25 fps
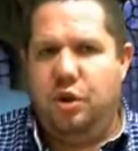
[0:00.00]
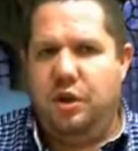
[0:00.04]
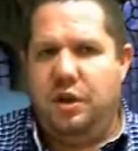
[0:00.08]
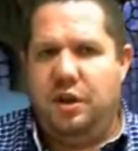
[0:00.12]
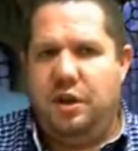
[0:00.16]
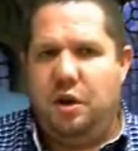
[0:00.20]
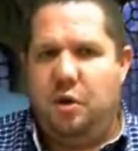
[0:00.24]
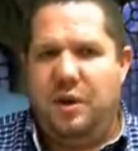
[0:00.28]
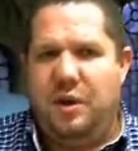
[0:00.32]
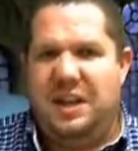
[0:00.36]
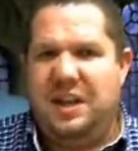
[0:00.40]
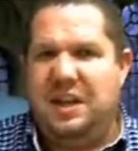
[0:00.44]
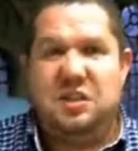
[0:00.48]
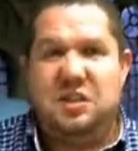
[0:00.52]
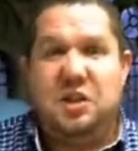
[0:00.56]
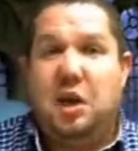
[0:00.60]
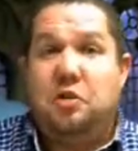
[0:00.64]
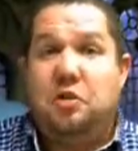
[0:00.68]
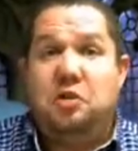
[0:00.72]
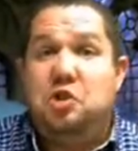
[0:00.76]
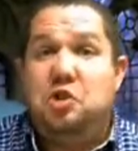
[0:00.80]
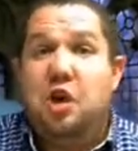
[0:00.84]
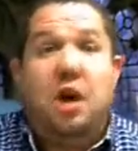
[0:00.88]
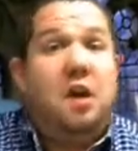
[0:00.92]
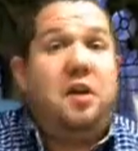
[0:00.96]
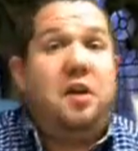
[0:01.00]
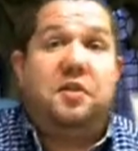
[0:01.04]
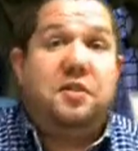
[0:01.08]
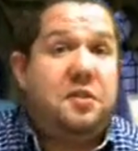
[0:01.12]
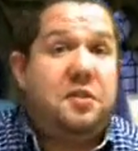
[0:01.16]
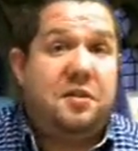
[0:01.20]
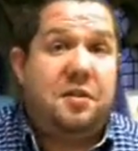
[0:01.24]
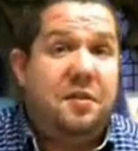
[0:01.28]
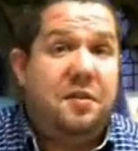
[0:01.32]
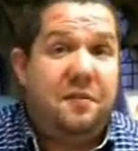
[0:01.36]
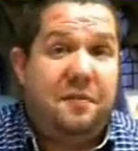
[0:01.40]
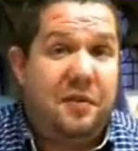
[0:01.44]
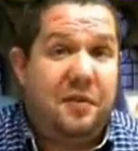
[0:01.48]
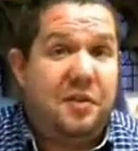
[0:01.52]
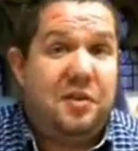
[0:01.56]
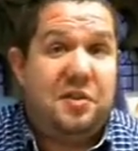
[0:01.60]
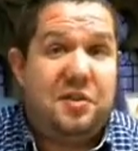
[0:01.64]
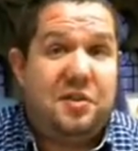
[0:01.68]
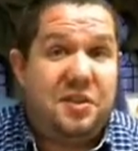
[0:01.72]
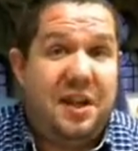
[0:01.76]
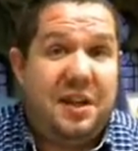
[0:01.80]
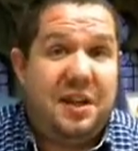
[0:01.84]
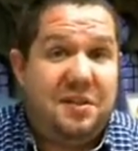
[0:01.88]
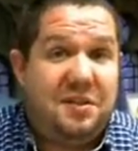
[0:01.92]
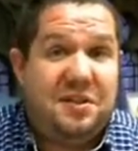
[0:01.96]
it is unjust for the
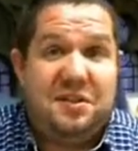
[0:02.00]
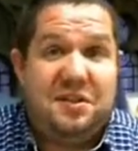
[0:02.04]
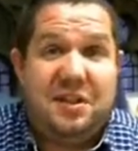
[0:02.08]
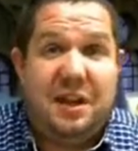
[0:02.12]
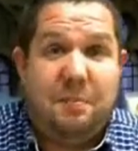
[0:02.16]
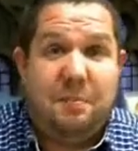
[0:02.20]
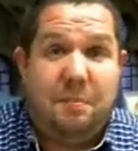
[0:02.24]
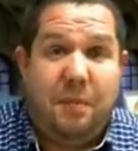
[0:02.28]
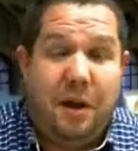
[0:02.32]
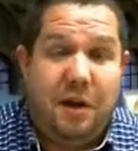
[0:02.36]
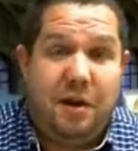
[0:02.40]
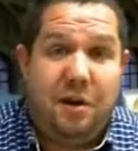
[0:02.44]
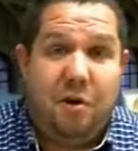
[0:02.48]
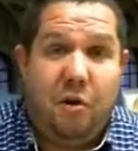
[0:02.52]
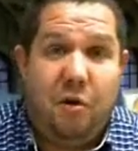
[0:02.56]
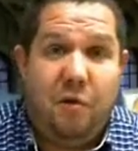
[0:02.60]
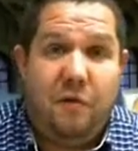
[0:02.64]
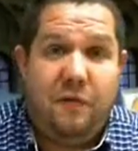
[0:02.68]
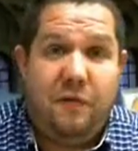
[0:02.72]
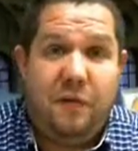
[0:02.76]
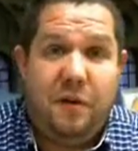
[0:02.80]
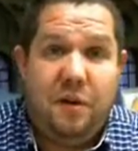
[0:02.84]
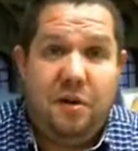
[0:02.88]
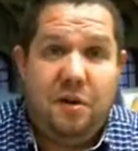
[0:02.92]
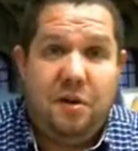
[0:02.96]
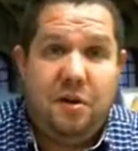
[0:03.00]
state to take money off